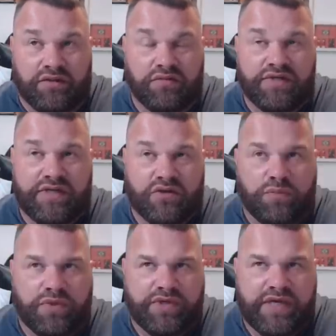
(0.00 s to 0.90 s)
won't say a
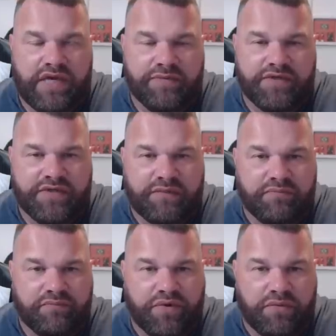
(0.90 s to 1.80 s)
couple of games, I said
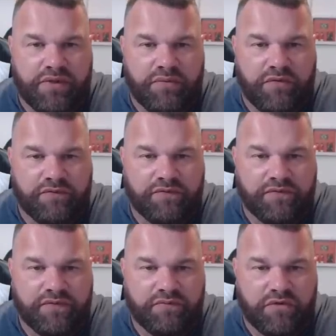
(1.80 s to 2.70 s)
probably a
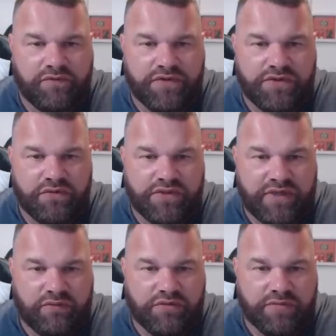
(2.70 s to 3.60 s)
month or two to
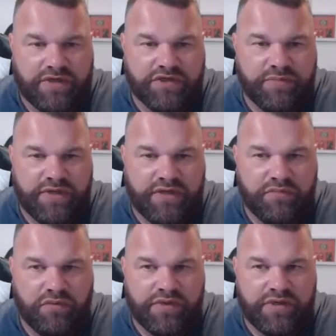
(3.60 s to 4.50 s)
get up to match speed.
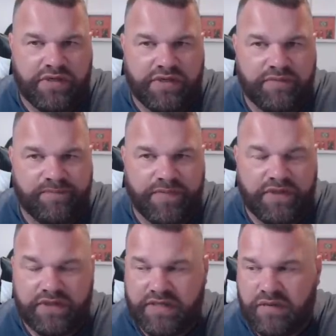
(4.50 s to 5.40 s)
But when he did,
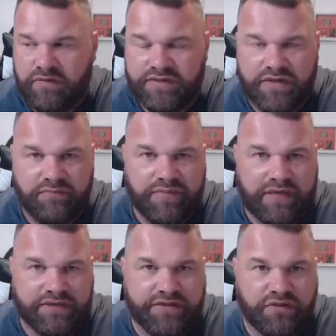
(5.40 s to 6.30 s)
he came on as an
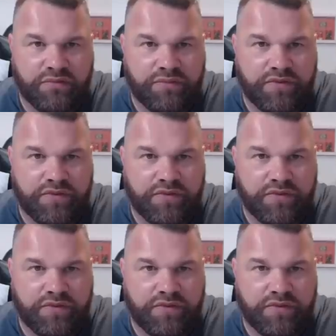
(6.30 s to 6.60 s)
impact sub.